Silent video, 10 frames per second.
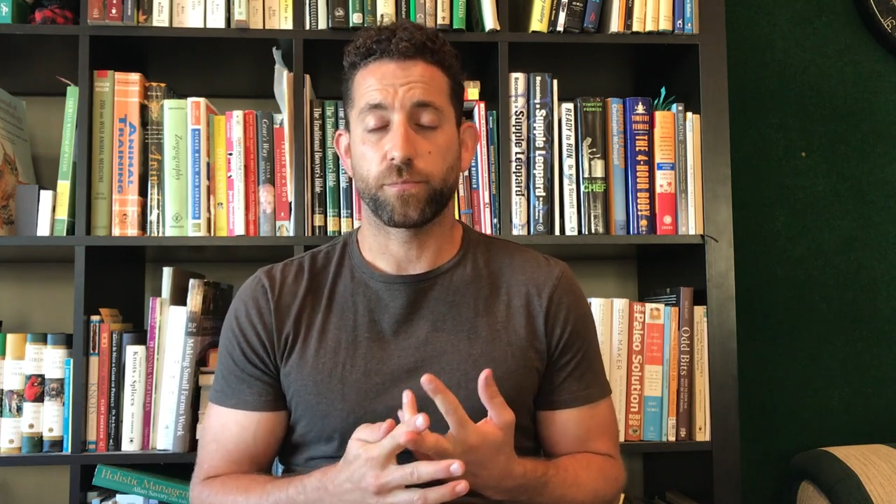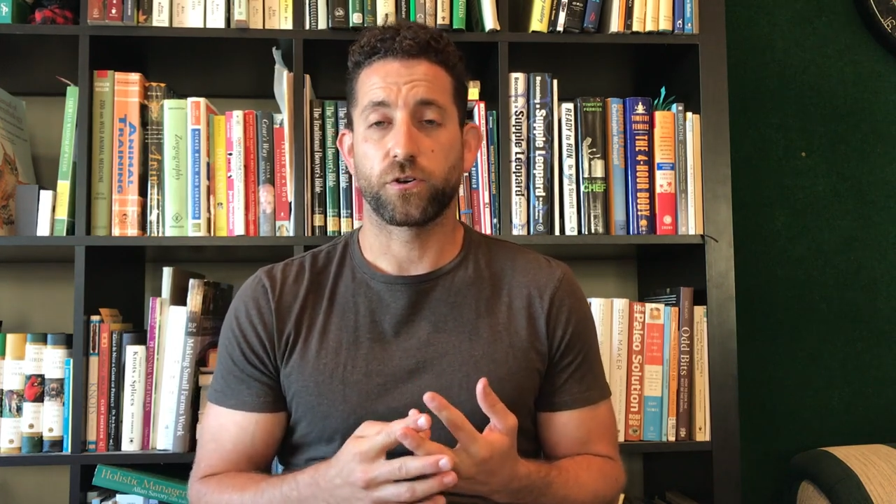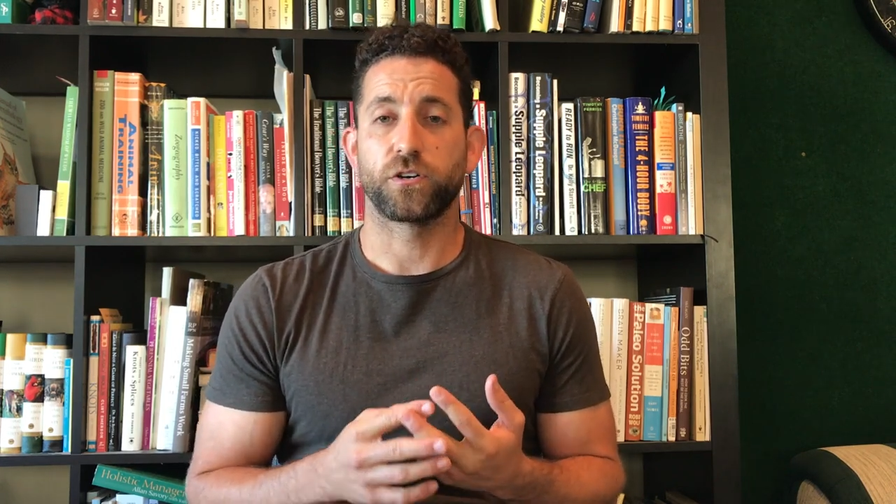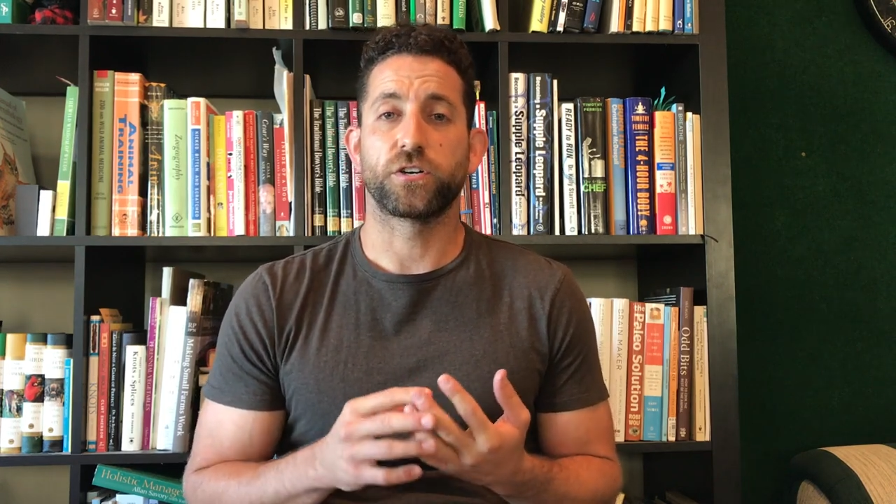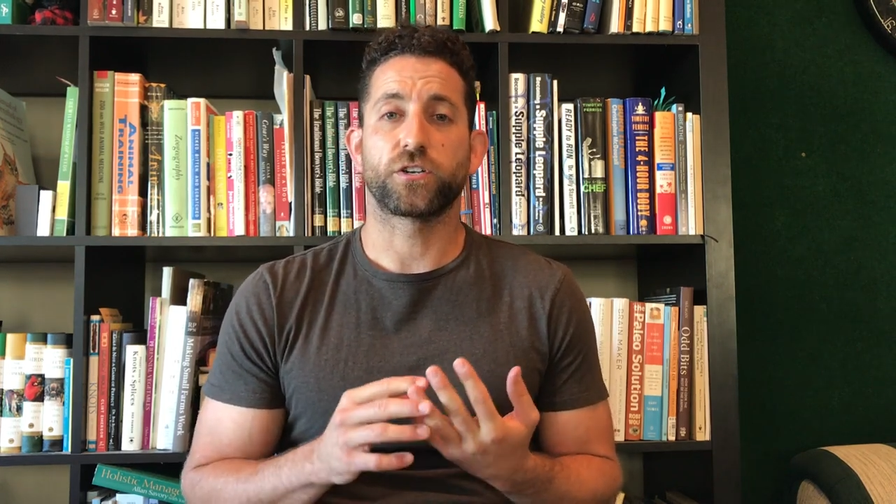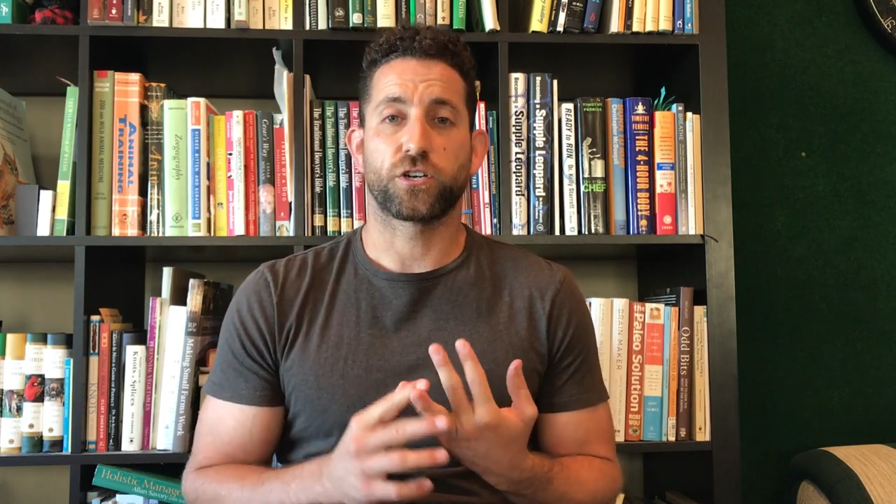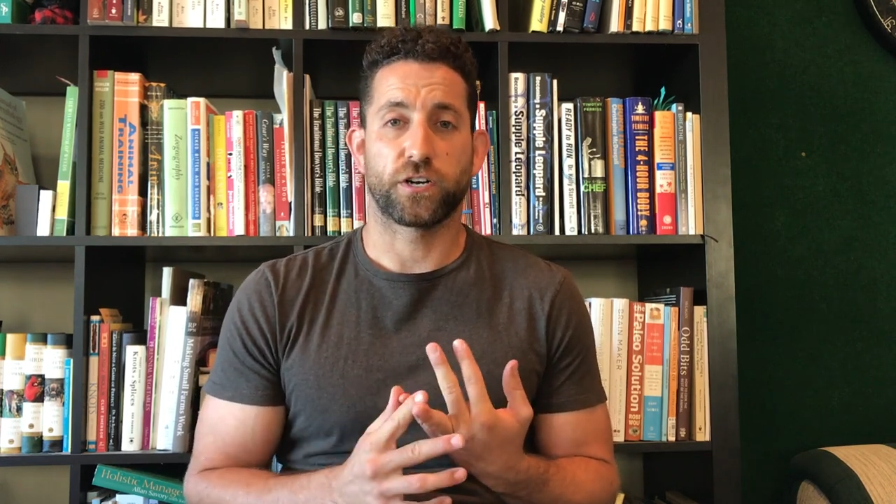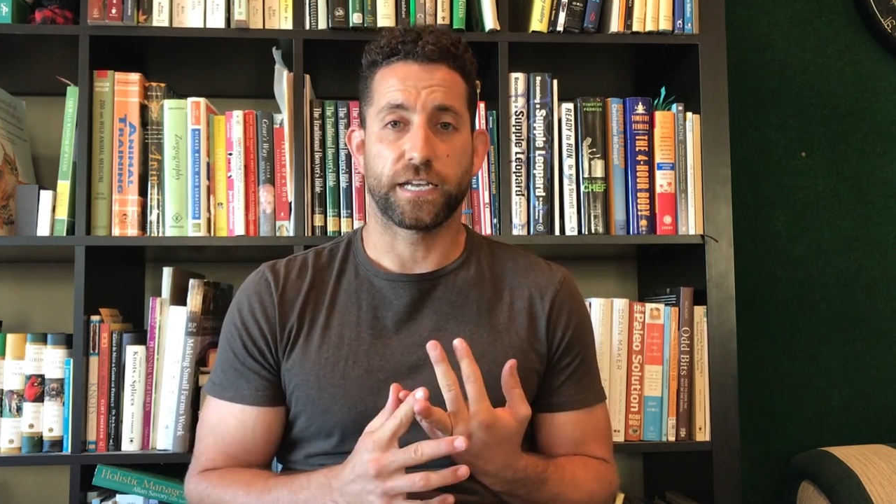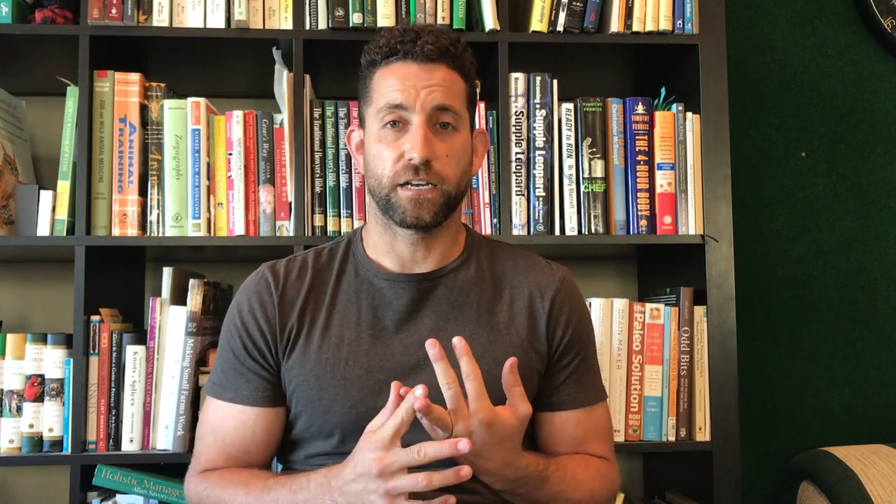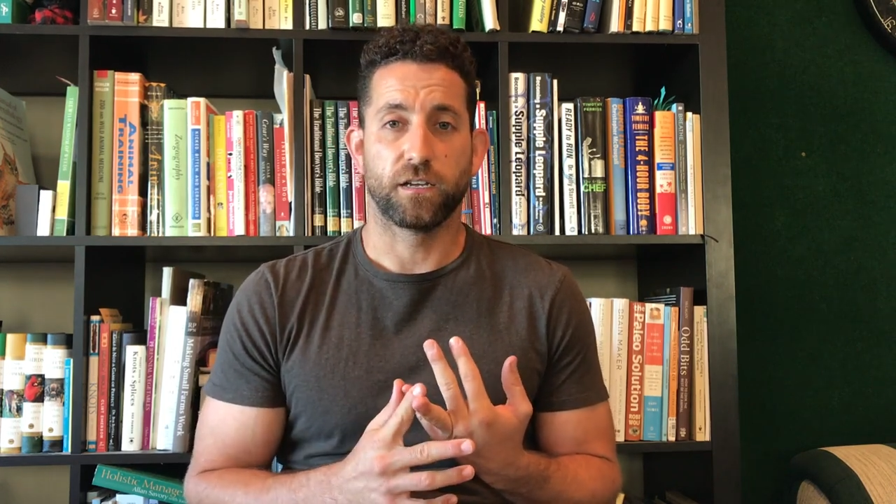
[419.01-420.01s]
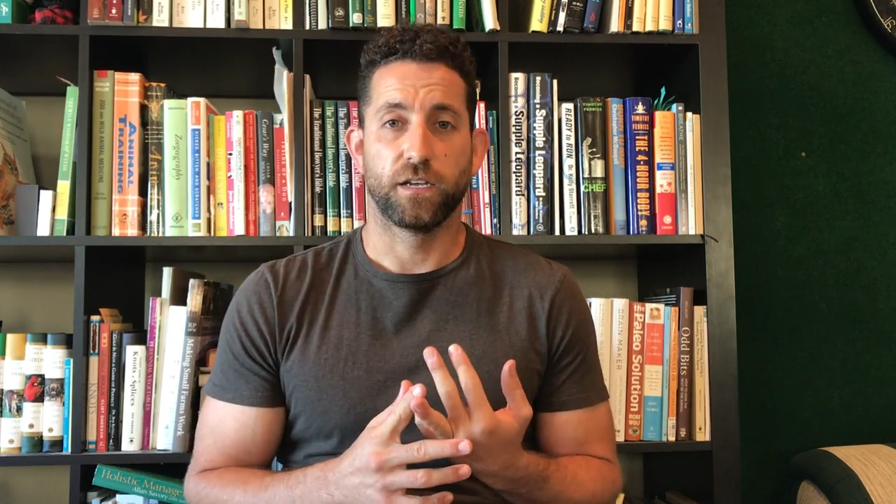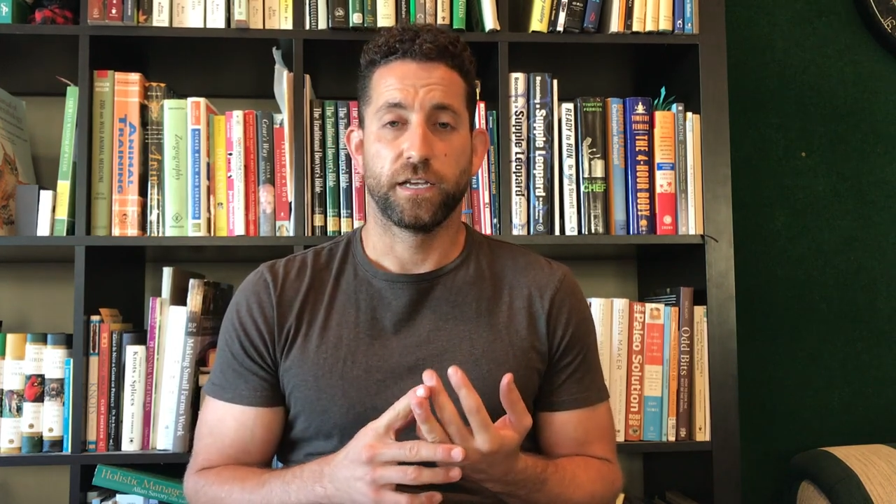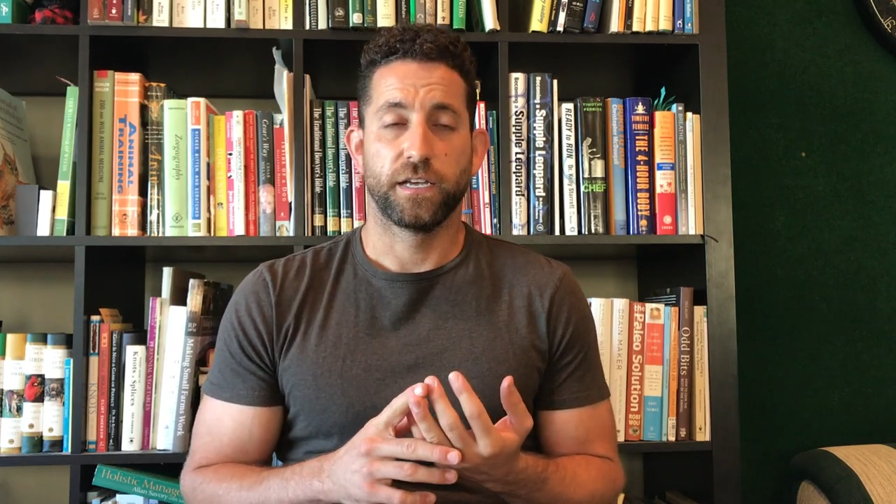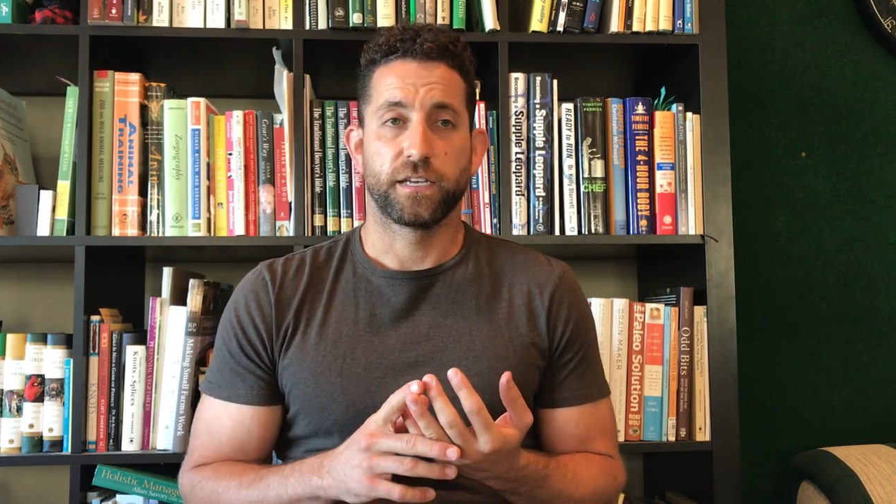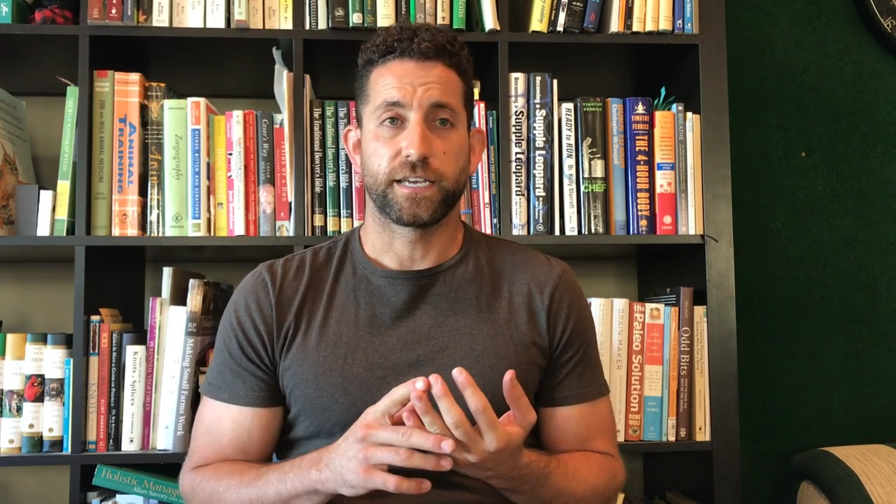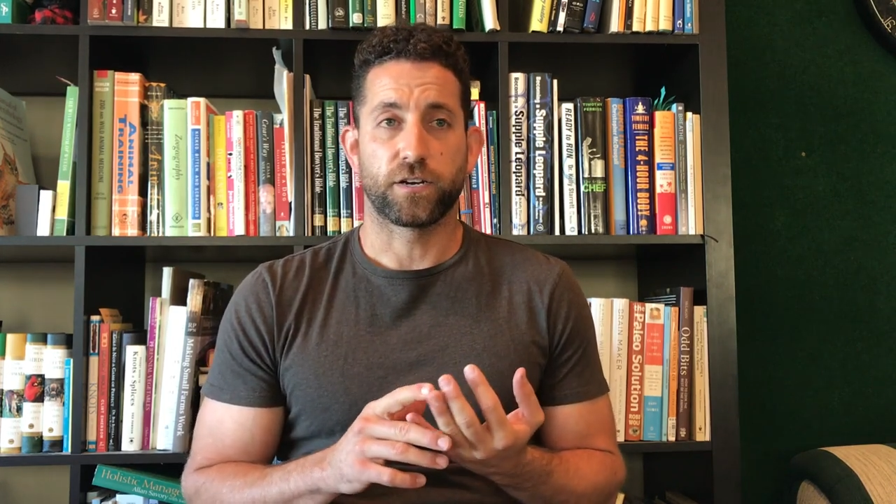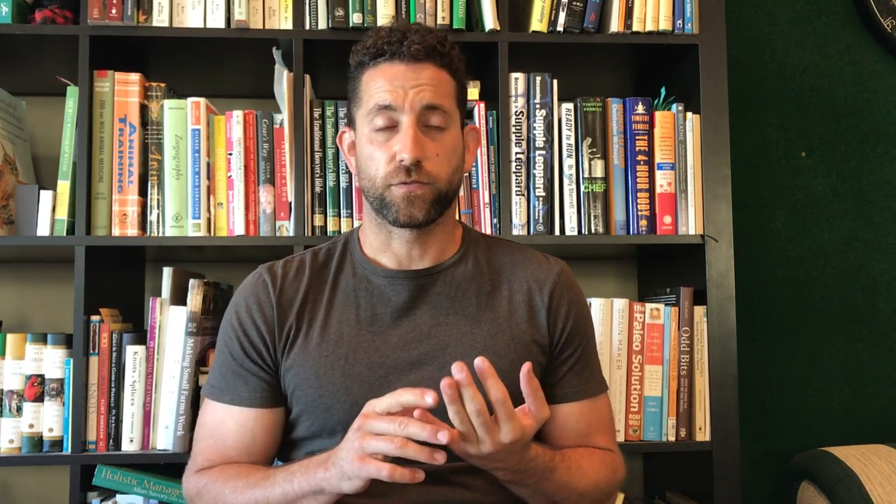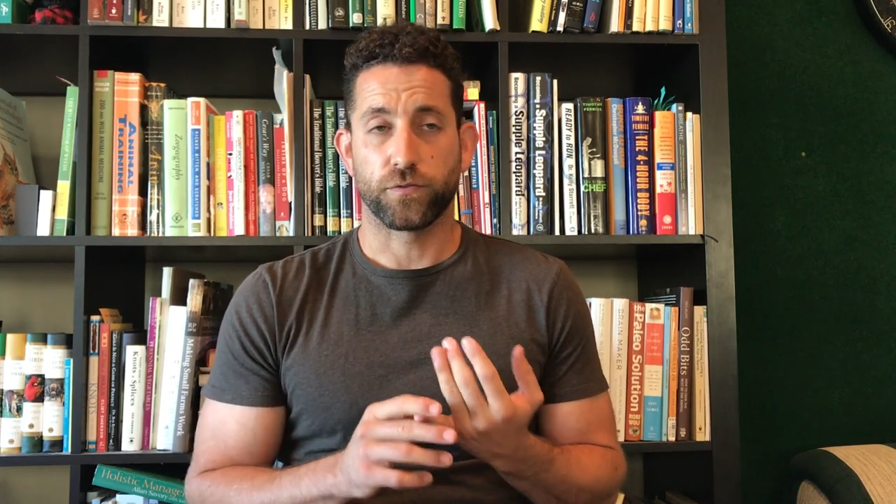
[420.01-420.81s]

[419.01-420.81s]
put her in her crate, get her